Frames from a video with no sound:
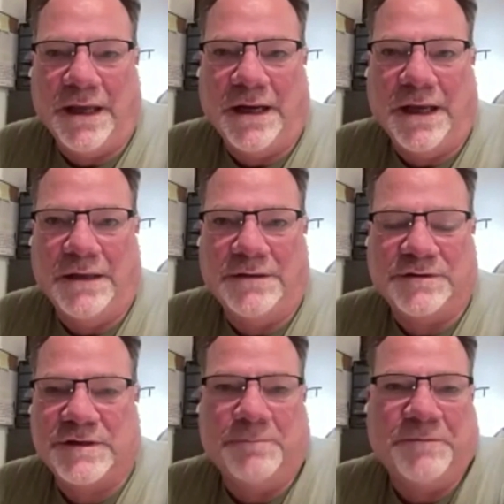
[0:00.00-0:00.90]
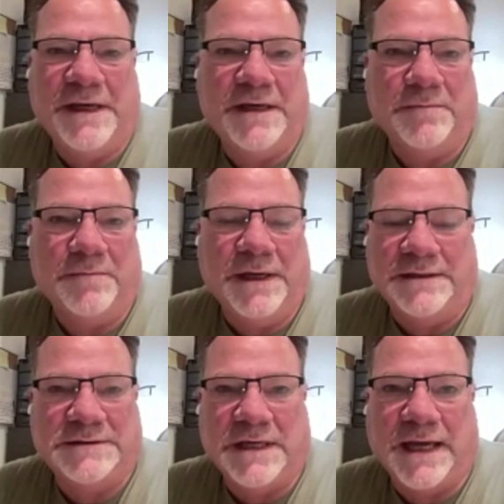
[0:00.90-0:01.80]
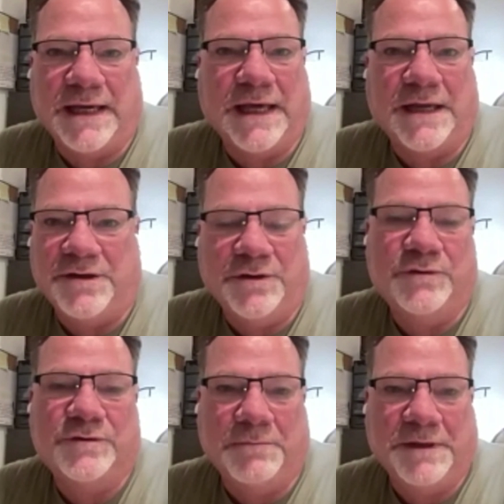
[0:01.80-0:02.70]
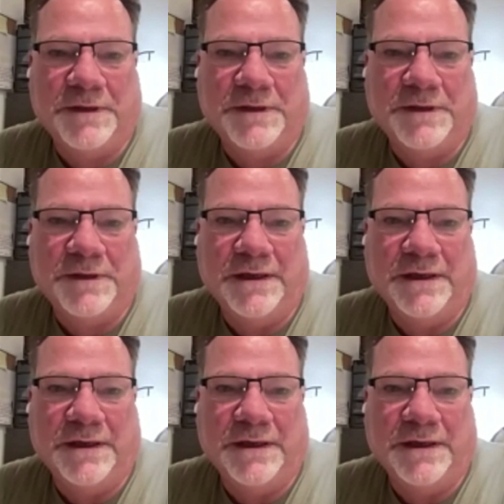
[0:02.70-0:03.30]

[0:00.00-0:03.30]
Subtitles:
and I just something hit me, and I was like, I got to do something.